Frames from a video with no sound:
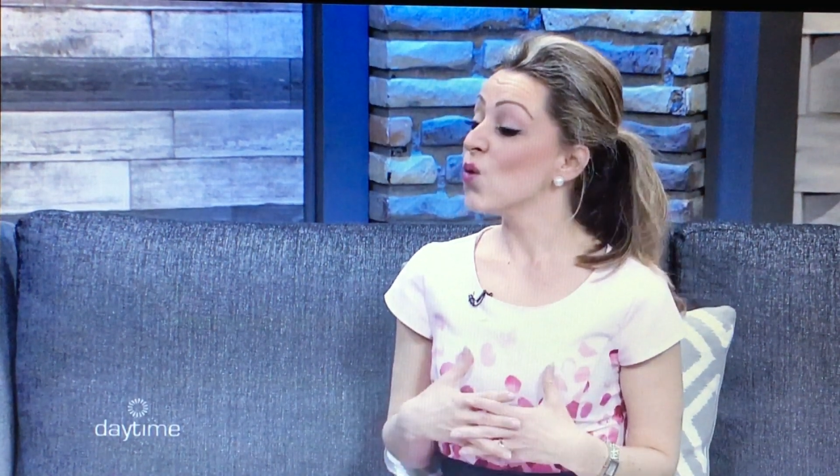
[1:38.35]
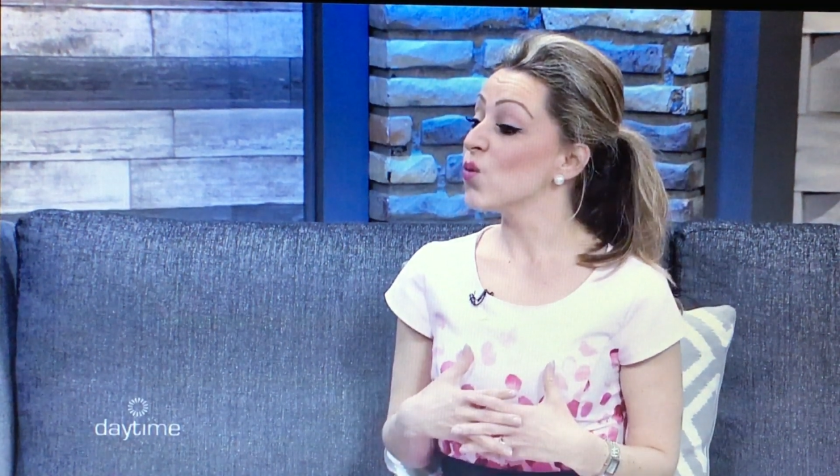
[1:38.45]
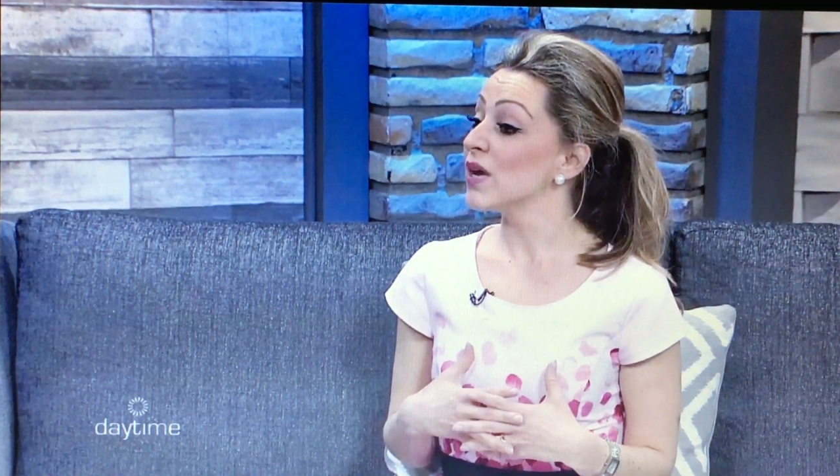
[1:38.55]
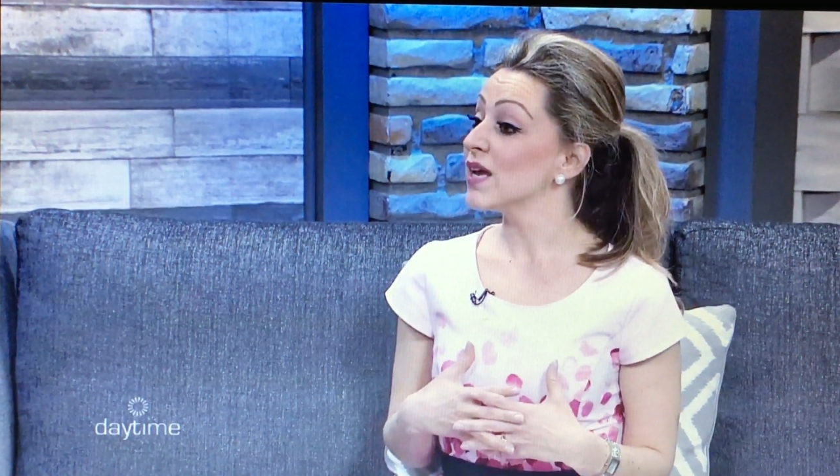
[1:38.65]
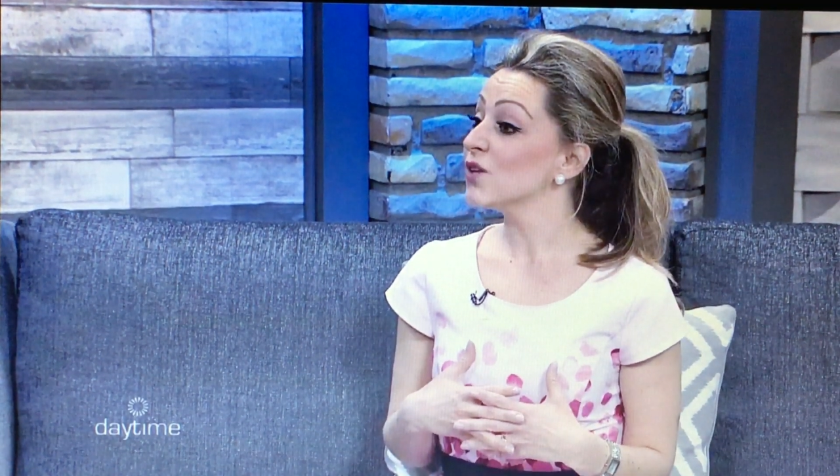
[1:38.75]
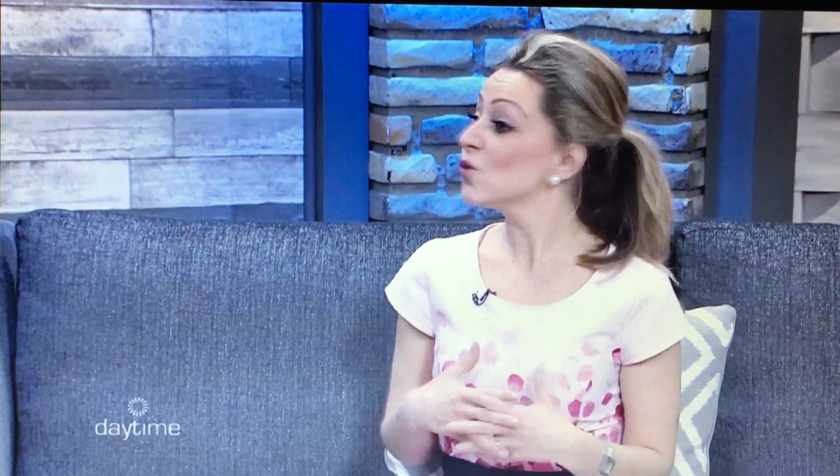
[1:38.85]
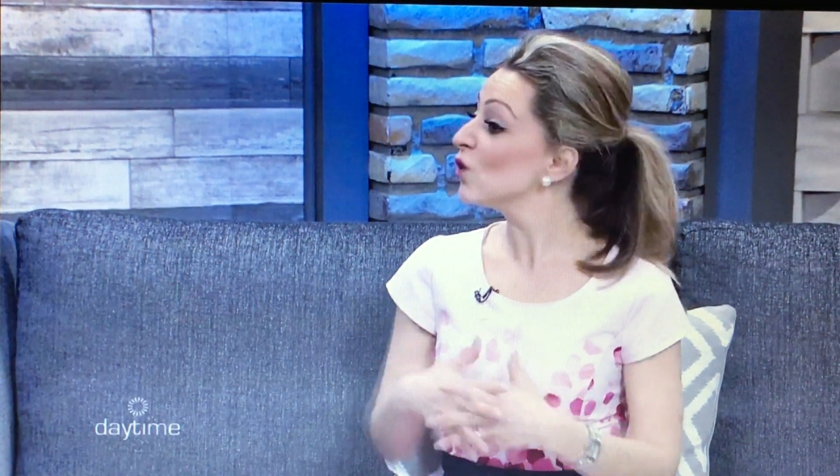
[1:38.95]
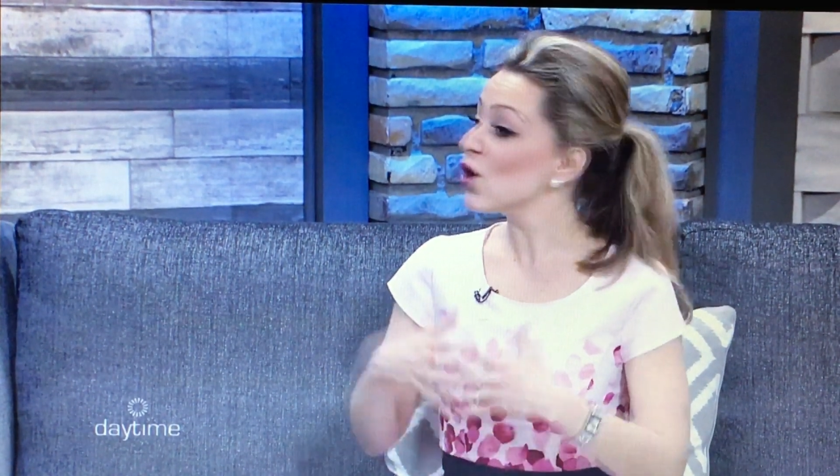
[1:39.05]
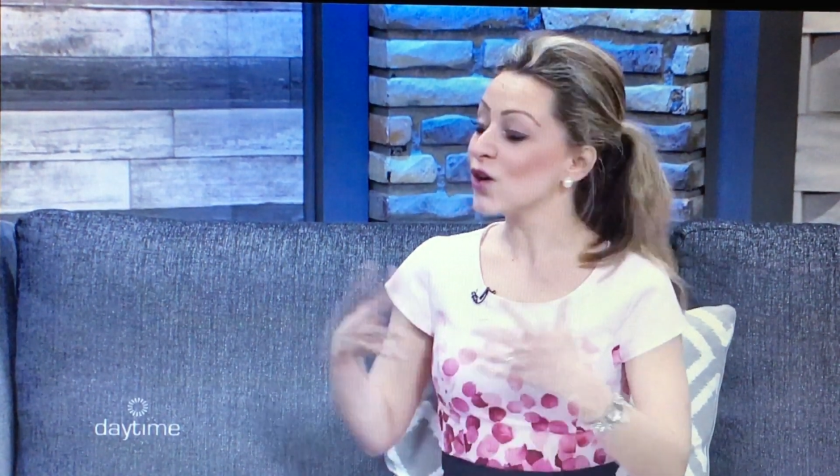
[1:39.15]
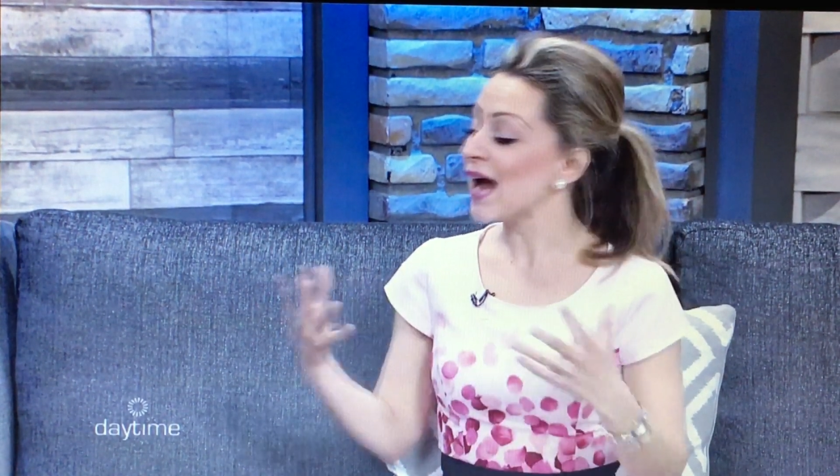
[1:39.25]
we no
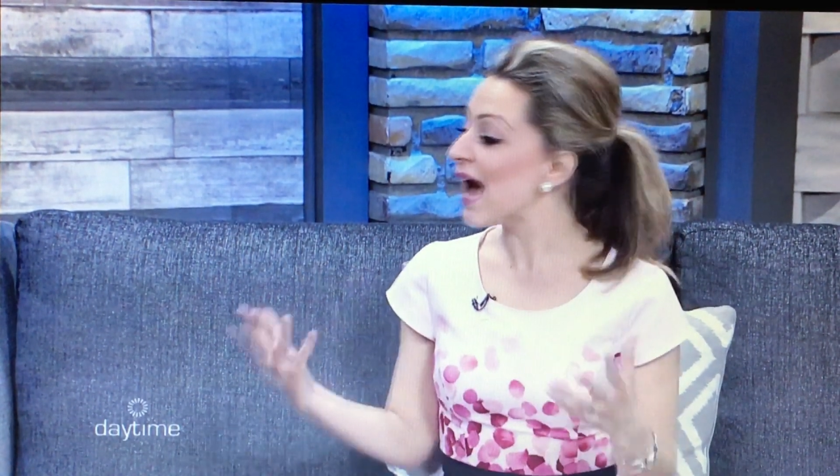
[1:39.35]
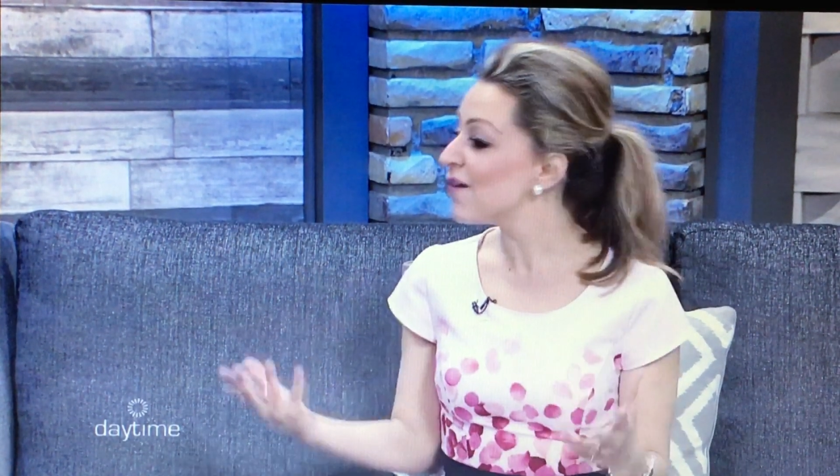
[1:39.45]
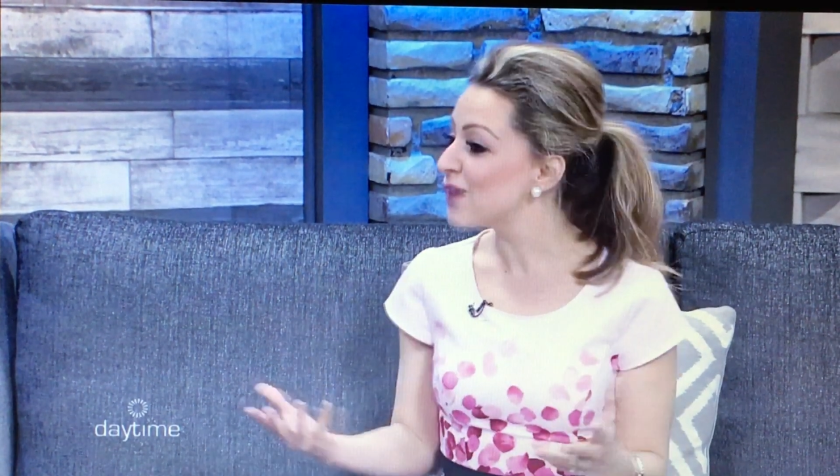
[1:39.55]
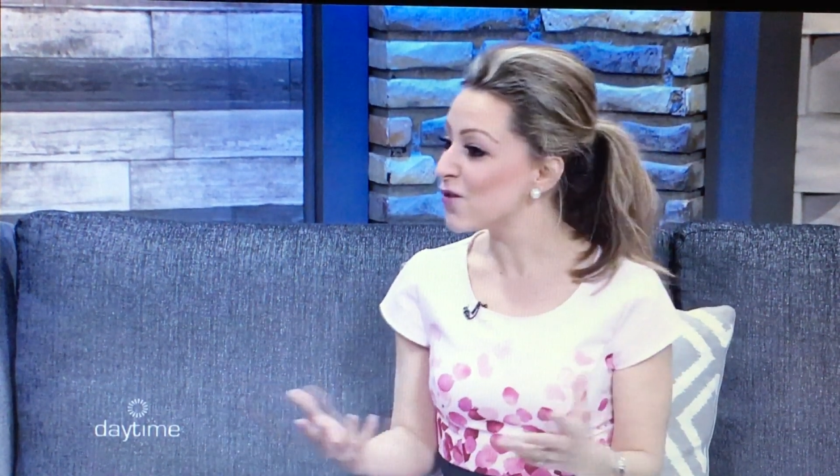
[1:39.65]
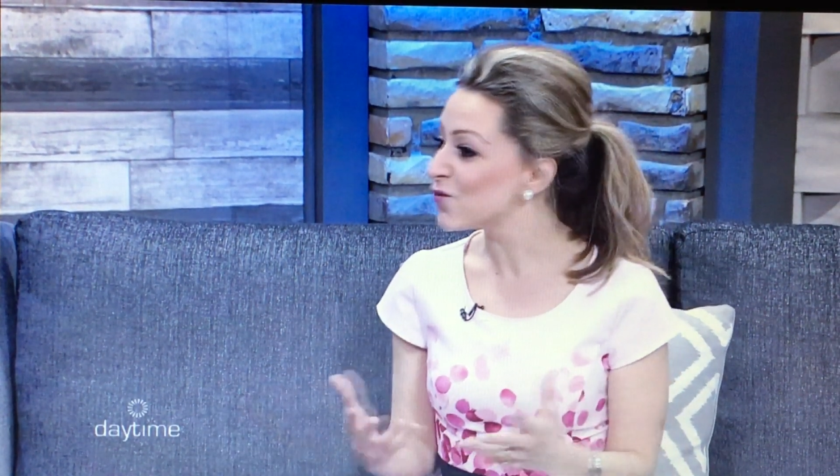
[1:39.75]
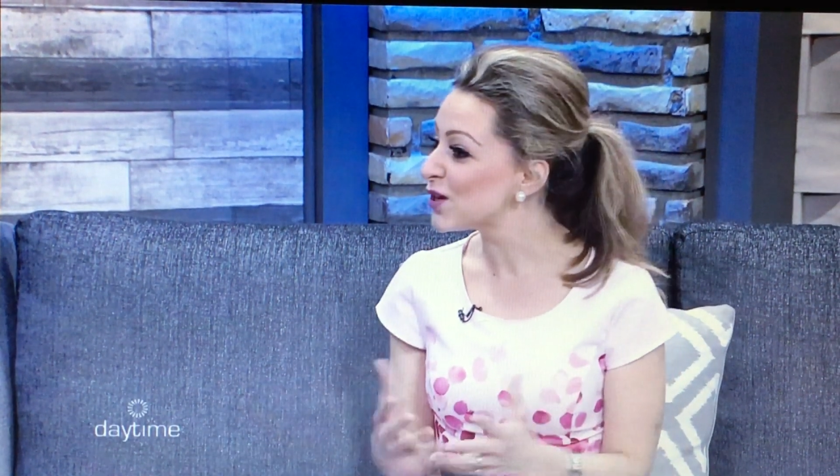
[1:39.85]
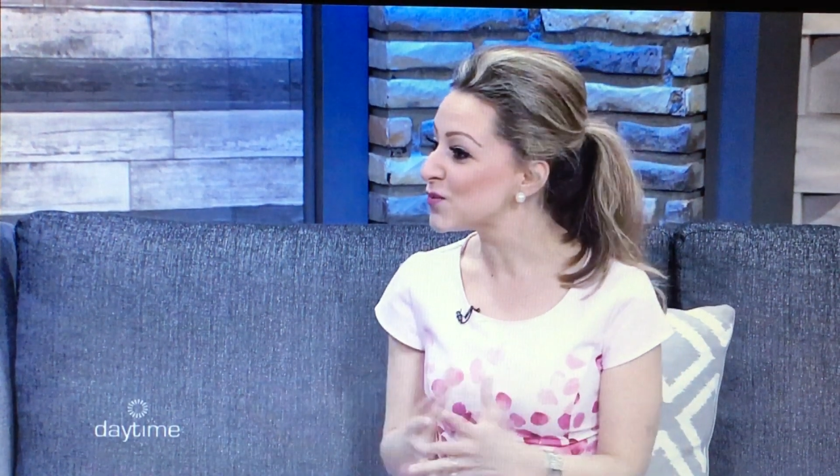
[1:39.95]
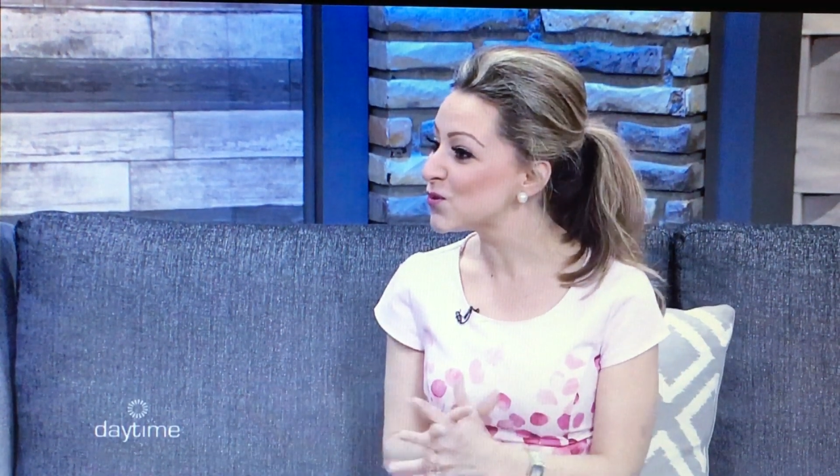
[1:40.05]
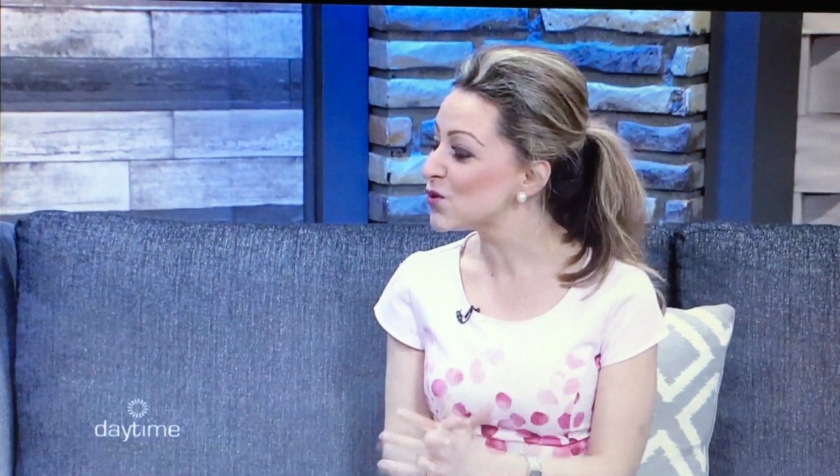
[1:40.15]
longer have that freedom